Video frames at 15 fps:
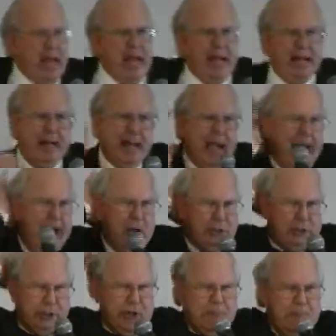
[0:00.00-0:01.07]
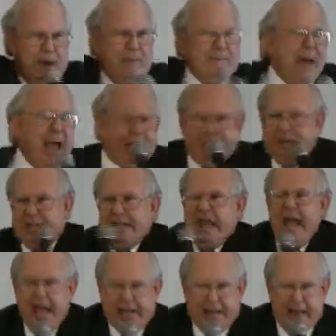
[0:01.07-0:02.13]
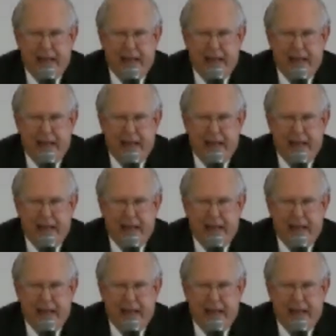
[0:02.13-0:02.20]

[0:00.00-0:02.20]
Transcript: and hair stood up on the back of his neck.